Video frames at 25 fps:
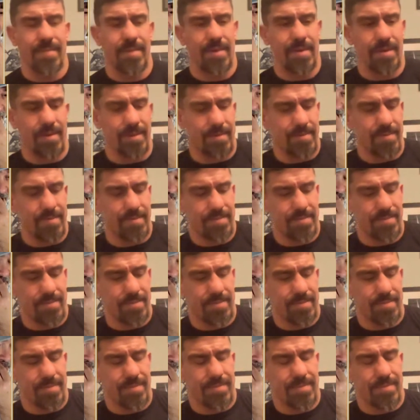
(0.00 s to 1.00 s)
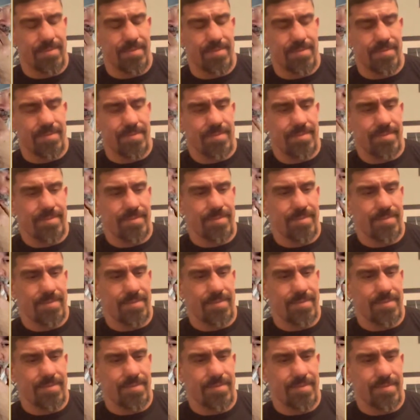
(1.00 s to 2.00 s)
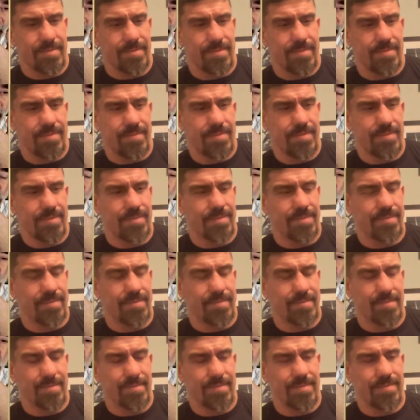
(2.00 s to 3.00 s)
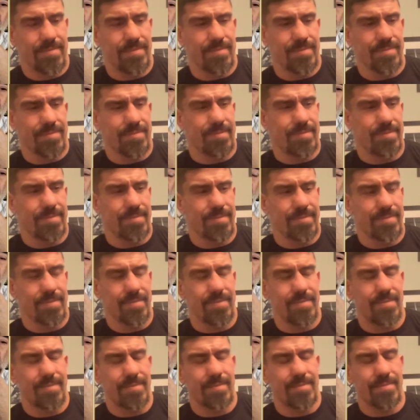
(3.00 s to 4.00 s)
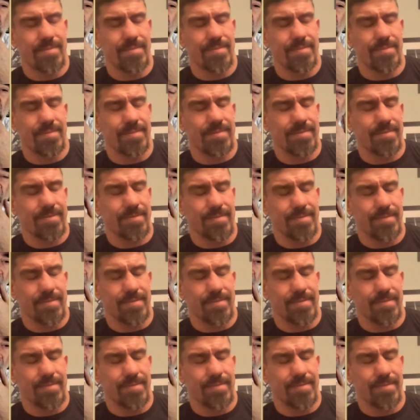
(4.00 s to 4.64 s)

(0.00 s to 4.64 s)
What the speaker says: The person shown says nothing.